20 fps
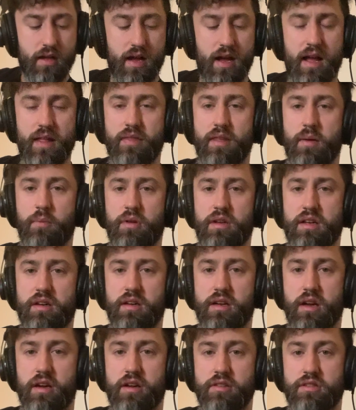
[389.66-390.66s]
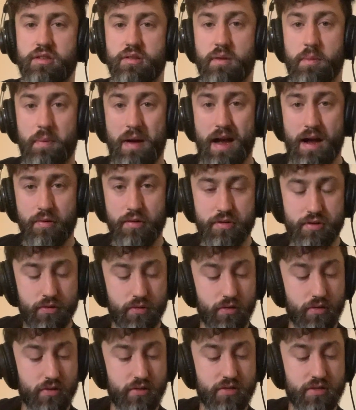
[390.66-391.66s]
And then we're going to go to a power
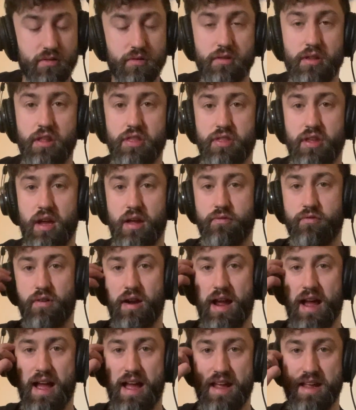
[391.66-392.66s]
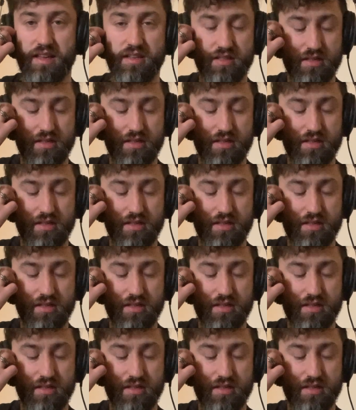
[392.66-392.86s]
chord on the 3rd fret A.